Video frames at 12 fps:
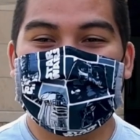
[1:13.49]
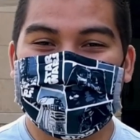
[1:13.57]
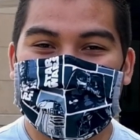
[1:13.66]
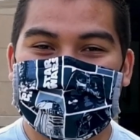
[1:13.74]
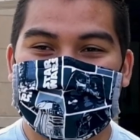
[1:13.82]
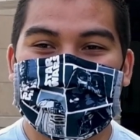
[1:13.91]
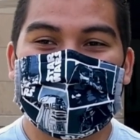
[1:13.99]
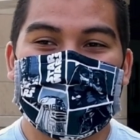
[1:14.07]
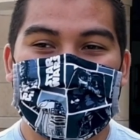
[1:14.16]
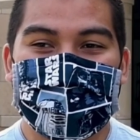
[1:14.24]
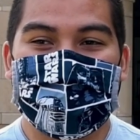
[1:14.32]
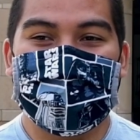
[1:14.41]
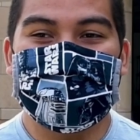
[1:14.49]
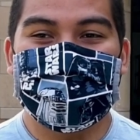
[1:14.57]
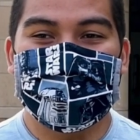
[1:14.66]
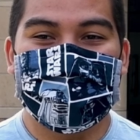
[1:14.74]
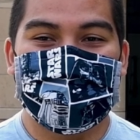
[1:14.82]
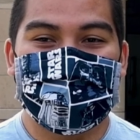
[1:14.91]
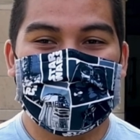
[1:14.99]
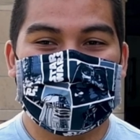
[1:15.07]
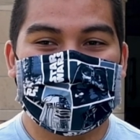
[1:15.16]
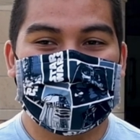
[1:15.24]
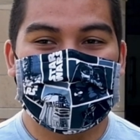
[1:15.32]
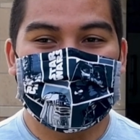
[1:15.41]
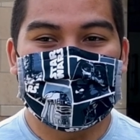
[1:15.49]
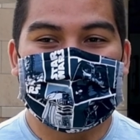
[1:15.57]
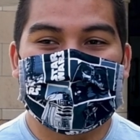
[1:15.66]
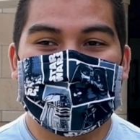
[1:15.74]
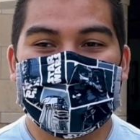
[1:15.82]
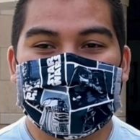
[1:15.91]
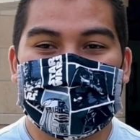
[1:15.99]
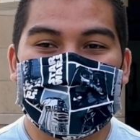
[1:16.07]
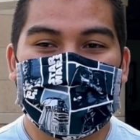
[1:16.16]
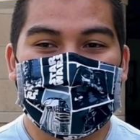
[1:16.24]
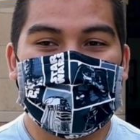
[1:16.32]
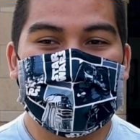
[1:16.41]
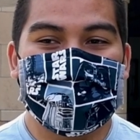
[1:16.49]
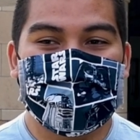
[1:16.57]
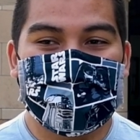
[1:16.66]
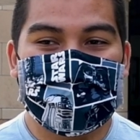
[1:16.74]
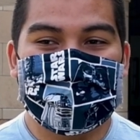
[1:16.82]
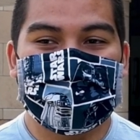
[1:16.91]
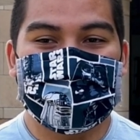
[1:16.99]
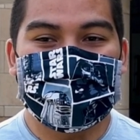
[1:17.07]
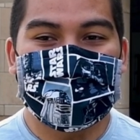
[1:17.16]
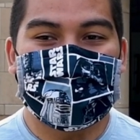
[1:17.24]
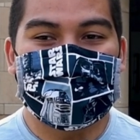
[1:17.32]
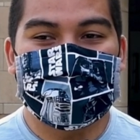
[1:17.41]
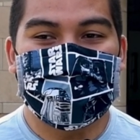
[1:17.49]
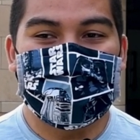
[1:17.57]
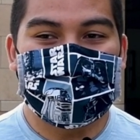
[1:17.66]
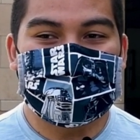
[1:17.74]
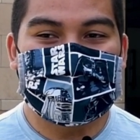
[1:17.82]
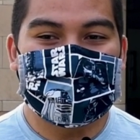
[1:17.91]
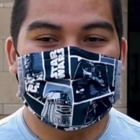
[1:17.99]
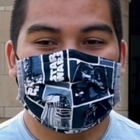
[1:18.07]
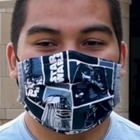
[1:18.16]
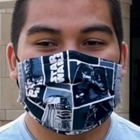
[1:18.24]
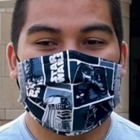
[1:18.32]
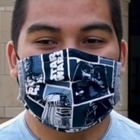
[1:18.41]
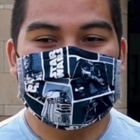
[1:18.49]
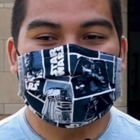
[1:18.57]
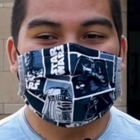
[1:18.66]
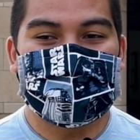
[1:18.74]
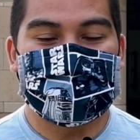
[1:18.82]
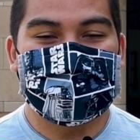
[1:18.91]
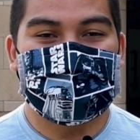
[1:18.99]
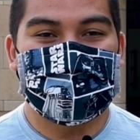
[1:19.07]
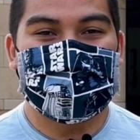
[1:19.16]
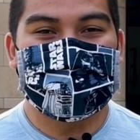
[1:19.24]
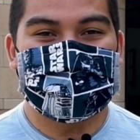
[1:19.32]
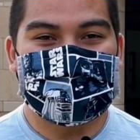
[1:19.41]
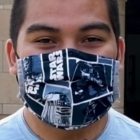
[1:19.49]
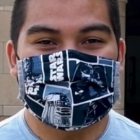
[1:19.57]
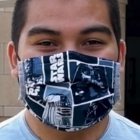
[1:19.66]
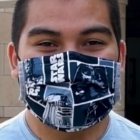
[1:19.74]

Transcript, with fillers: 5. Locate your voting poll. You can locate your voting poll on the website for the Kansas Secretary of State.